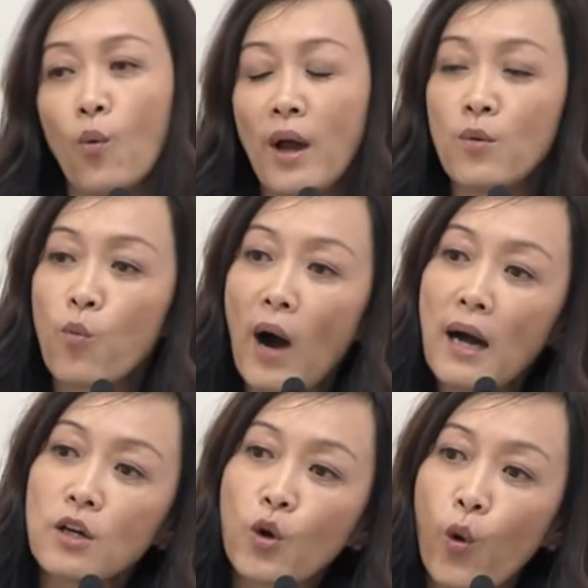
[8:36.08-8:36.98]
And
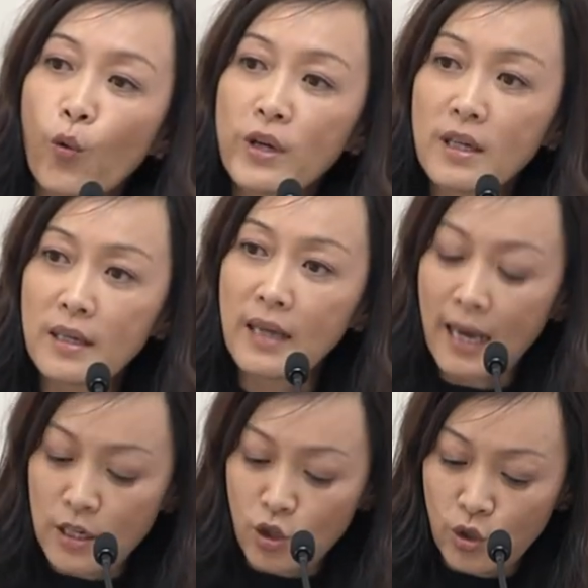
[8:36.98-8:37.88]
while
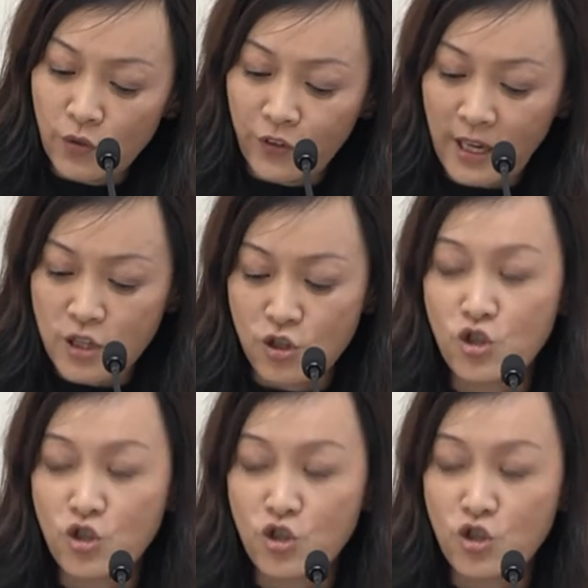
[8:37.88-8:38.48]
Korean-led unification